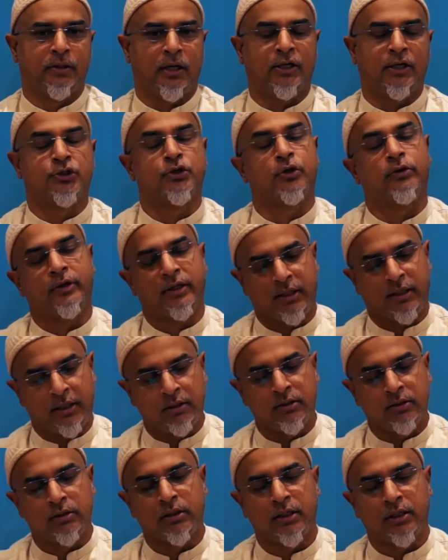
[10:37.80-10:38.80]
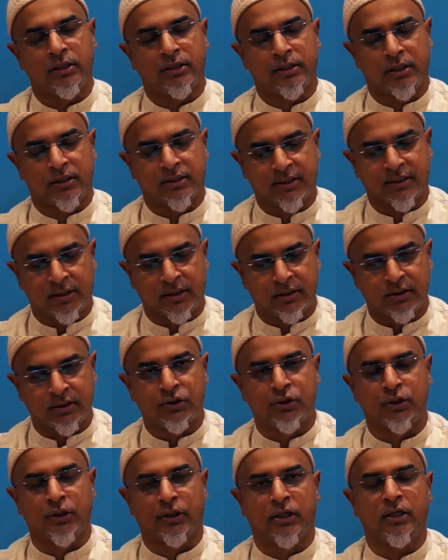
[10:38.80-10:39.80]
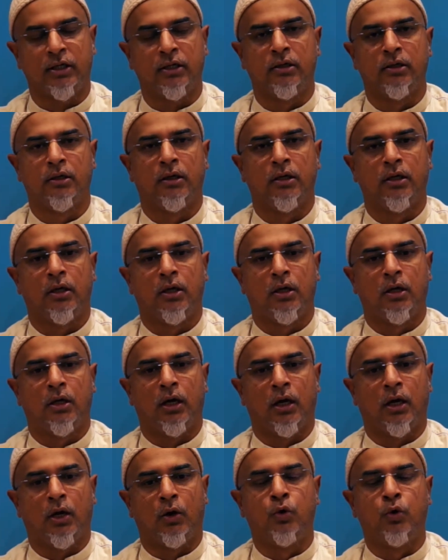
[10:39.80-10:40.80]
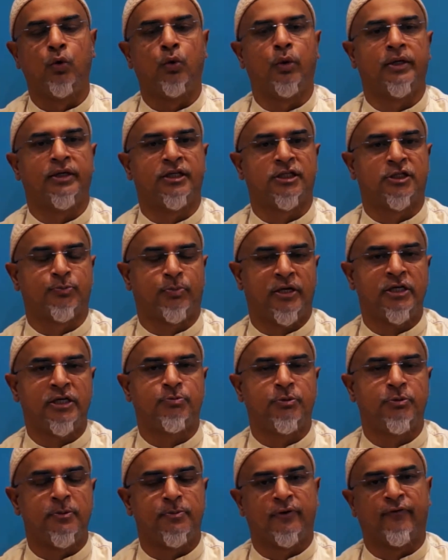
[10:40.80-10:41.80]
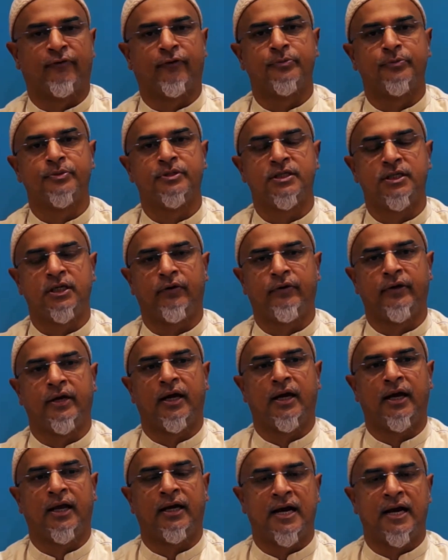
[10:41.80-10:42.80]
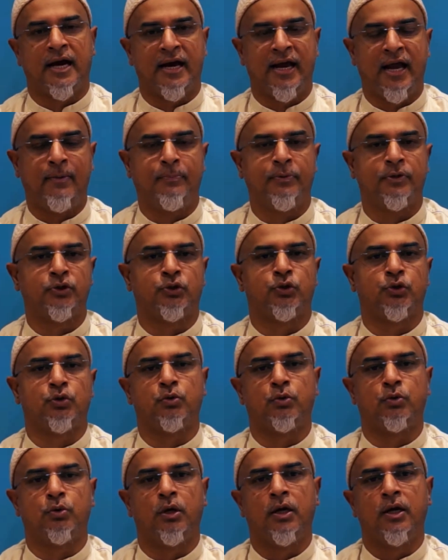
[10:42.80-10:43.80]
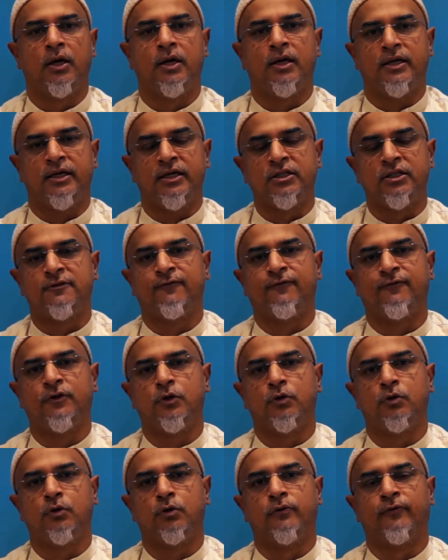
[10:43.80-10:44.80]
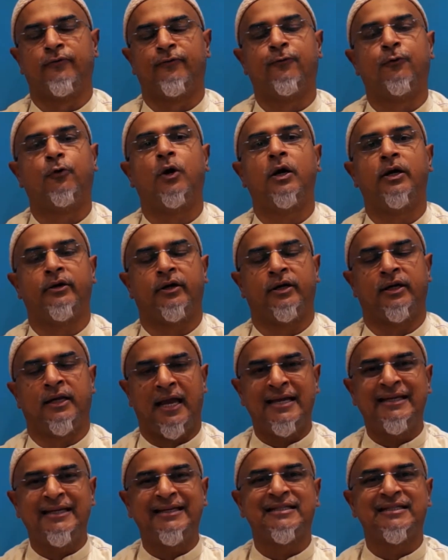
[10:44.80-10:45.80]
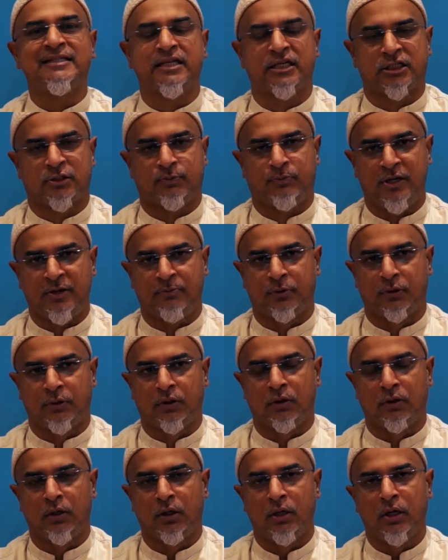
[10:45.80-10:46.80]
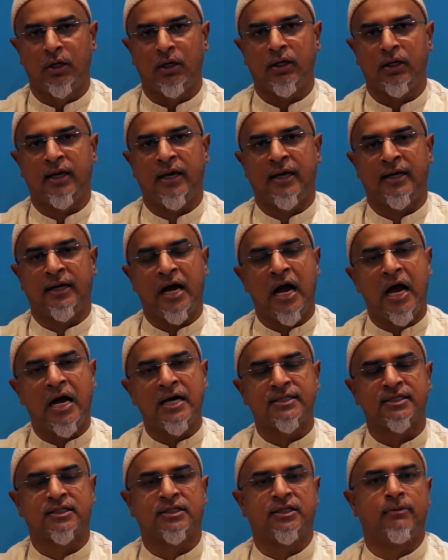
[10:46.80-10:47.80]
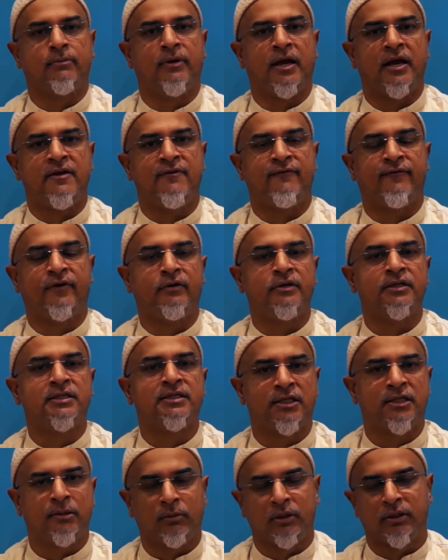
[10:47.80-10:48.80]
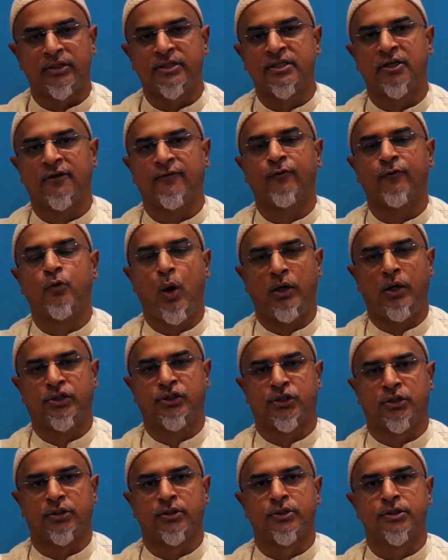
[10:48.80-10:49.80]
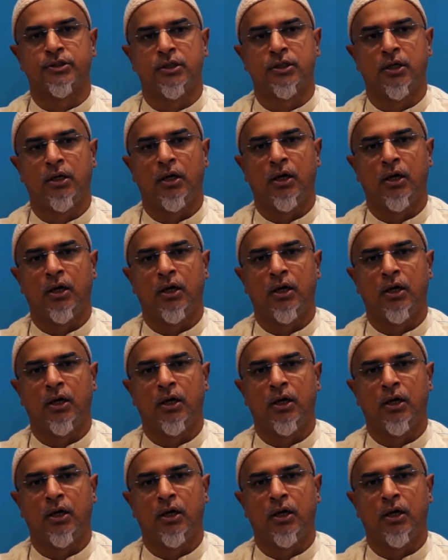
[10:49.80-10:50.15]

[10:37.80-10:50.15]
southern Turkey, who were displaced people from Syria, and I happened to interview 486 people and ask them a very similar set of questions,